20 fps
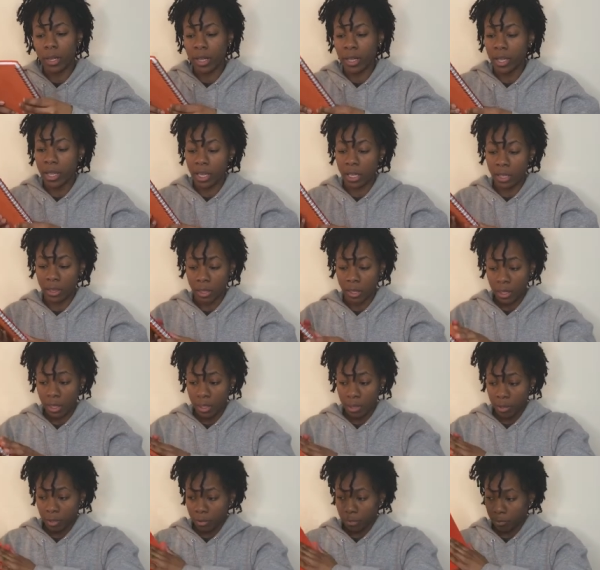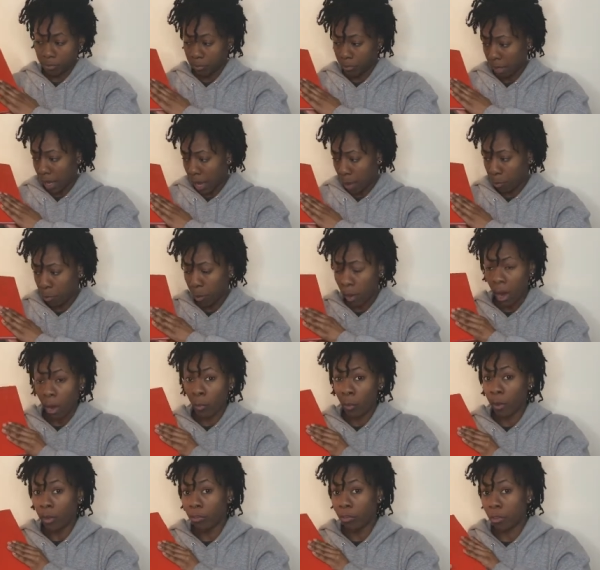with. I
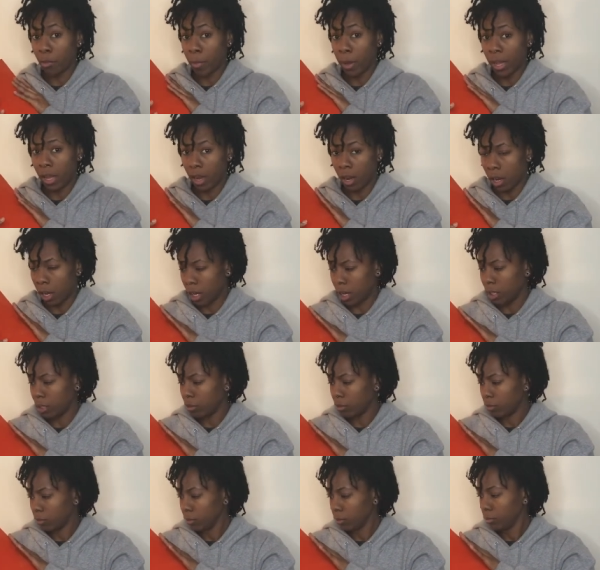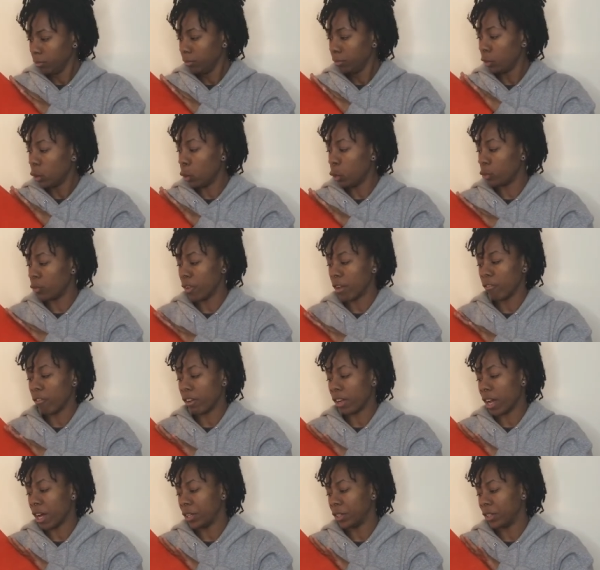bought one for my aunt, whose
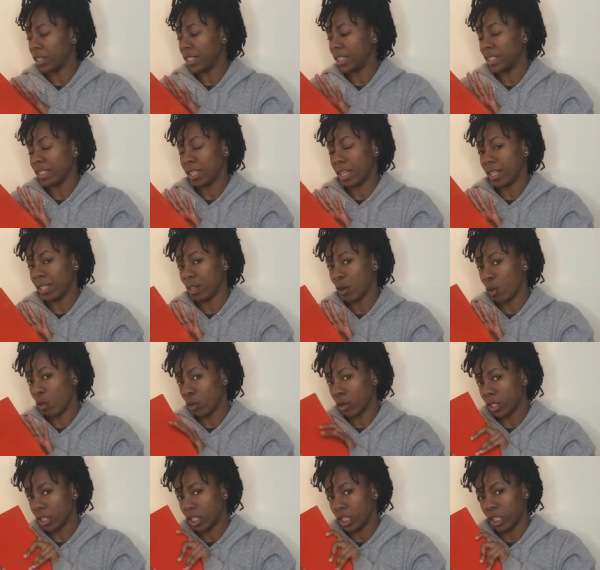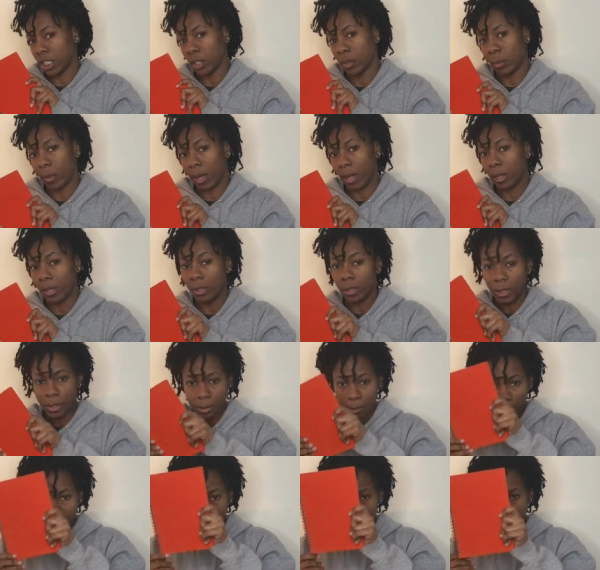favorite color is orange as well.
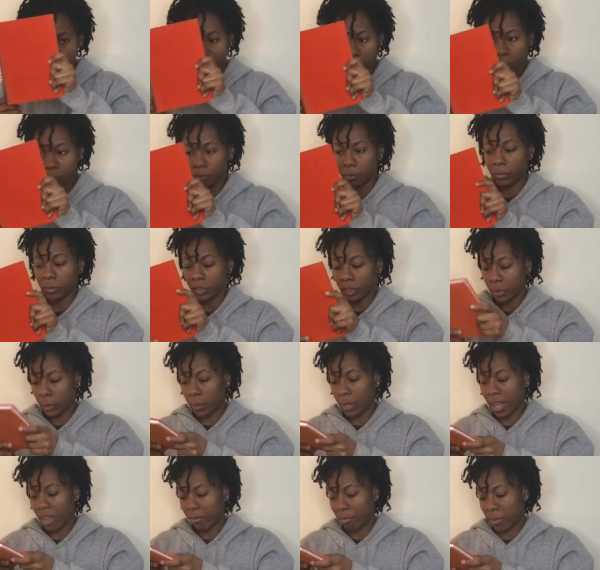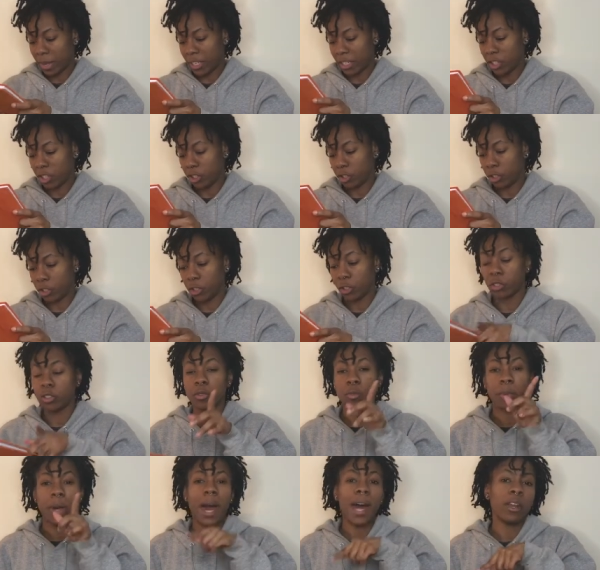So we have matching
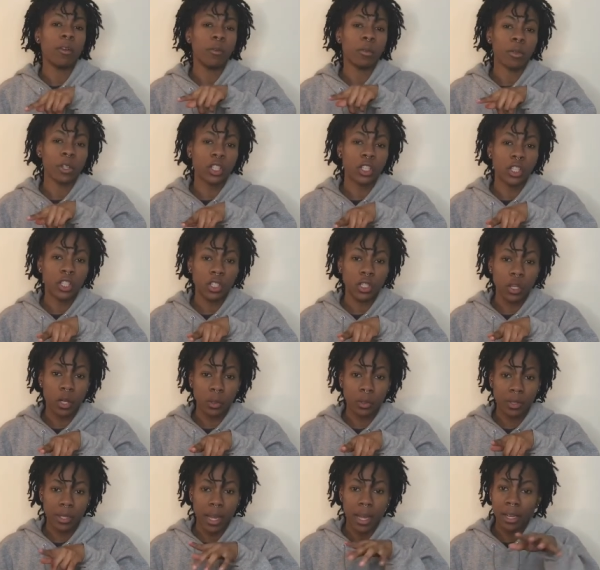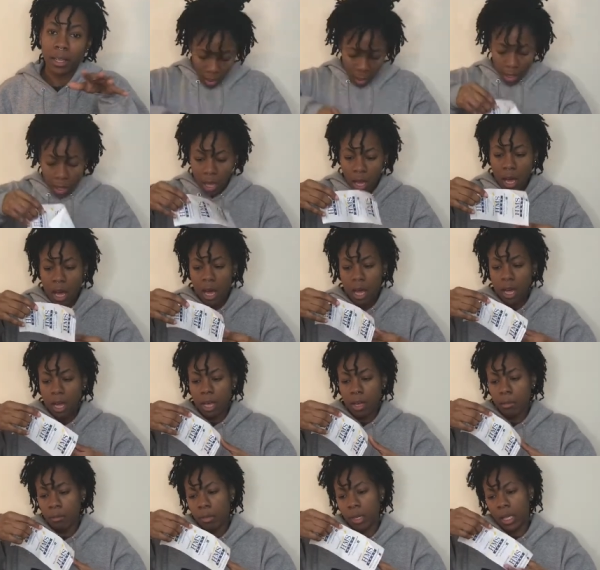journals, but I don't think she knows that.
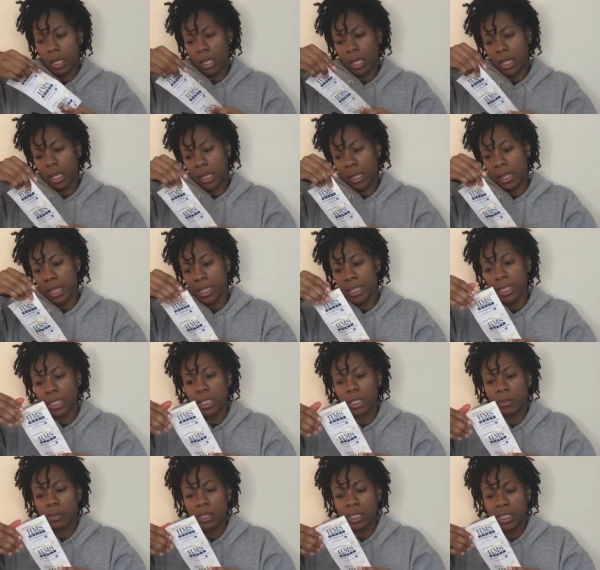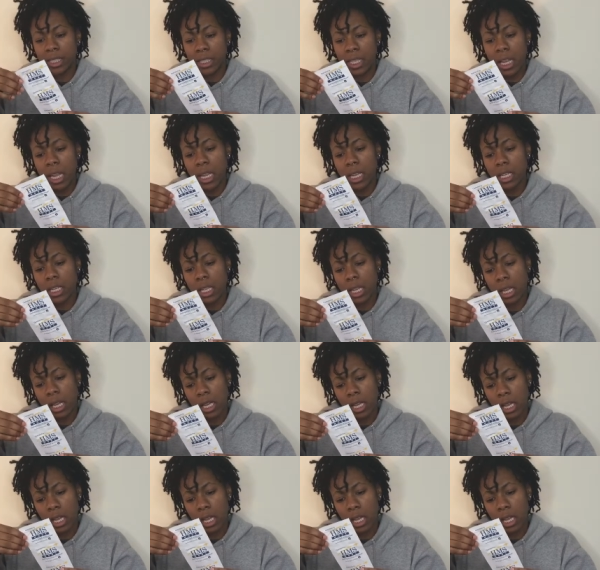Um, this is a receipt